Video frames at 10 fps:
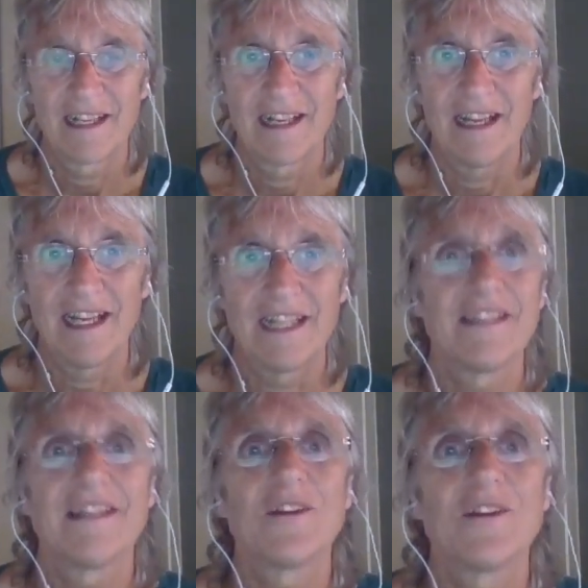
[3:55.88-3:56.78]

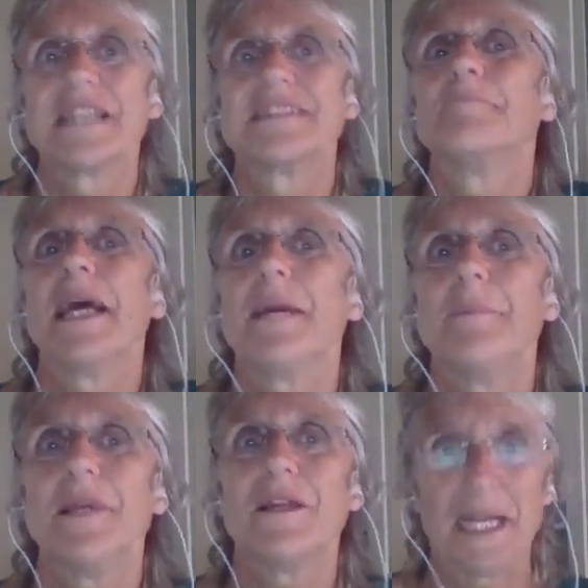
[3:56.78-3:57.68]
And maybe
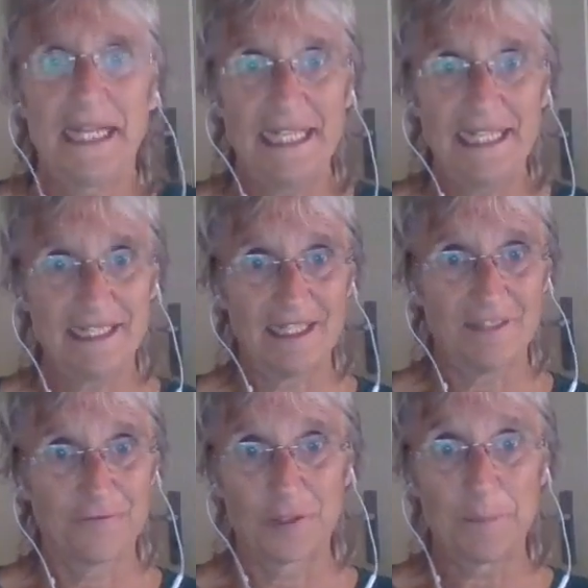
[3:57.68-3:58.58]
you can hear that
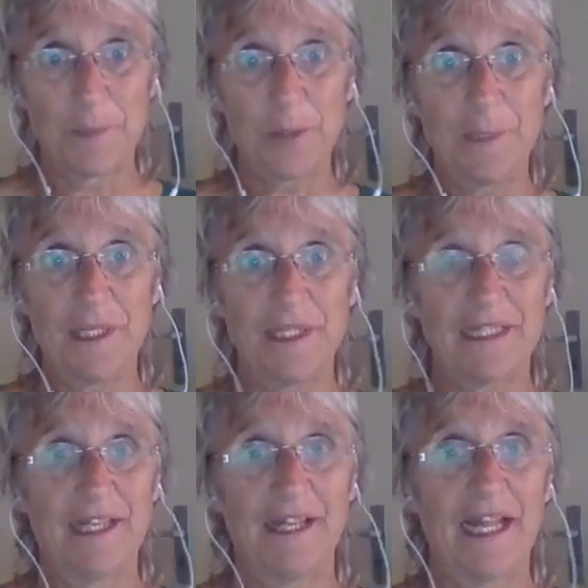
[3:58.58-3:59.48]
for a moment,
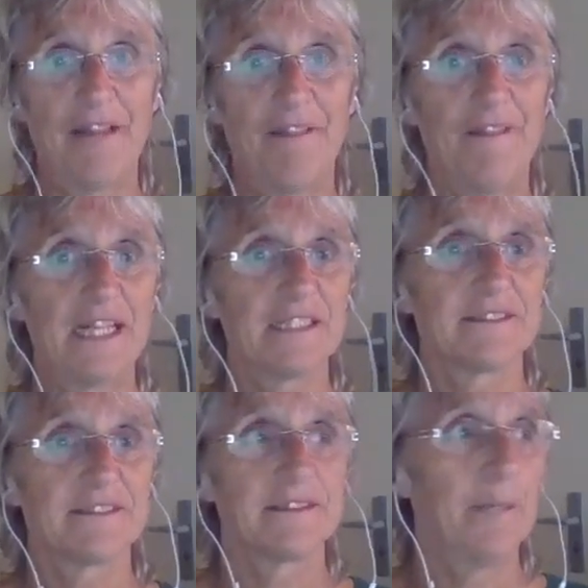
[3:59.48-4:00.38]
and then
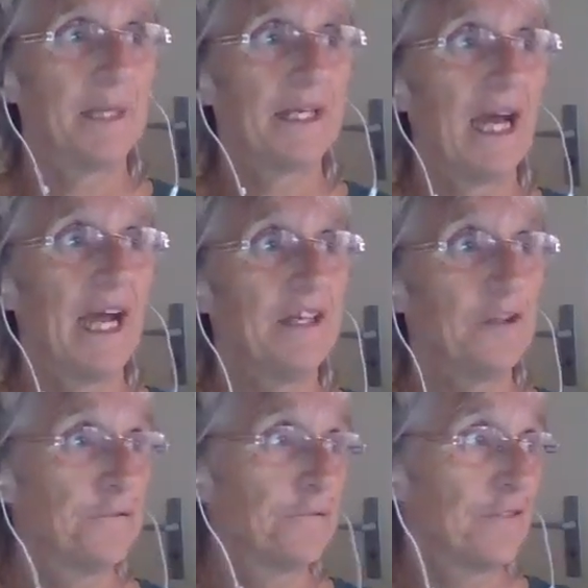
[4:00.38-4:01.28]
there's, but I
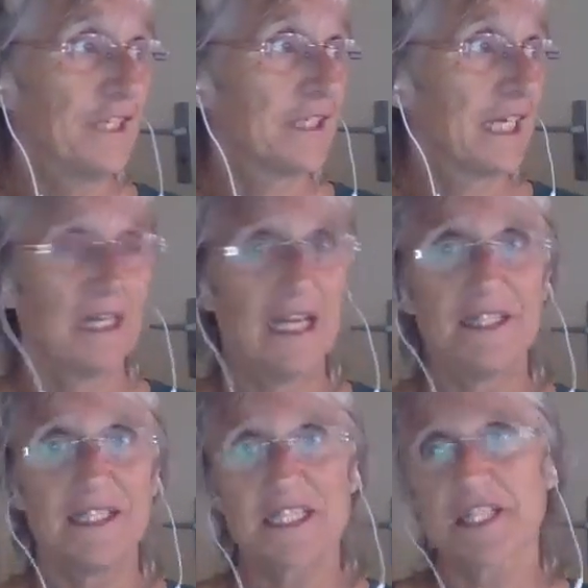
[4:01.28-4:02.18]
don't feel that.
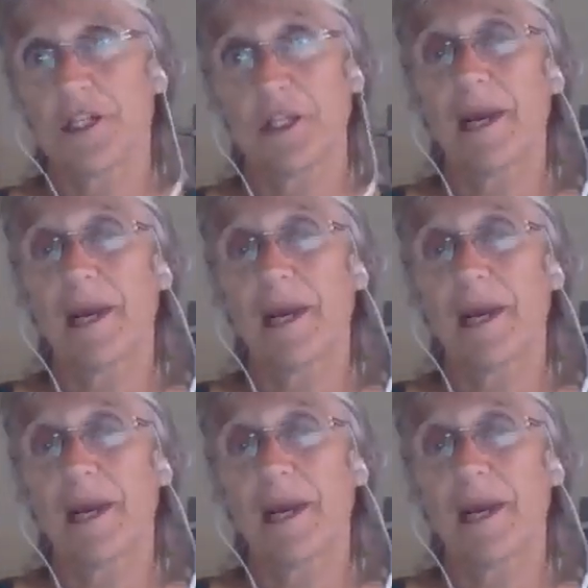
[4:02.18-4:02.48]
It's not my